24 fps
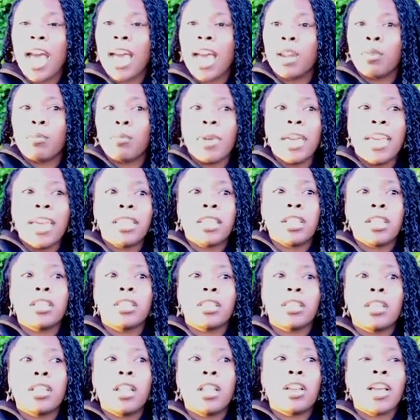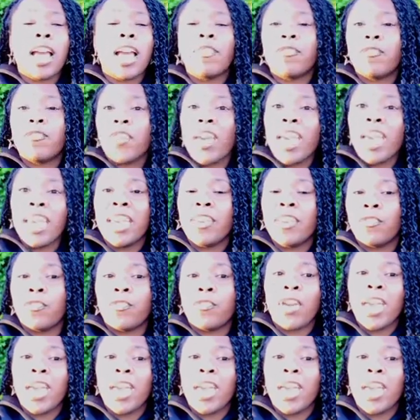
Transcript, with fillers: Kind of made the, it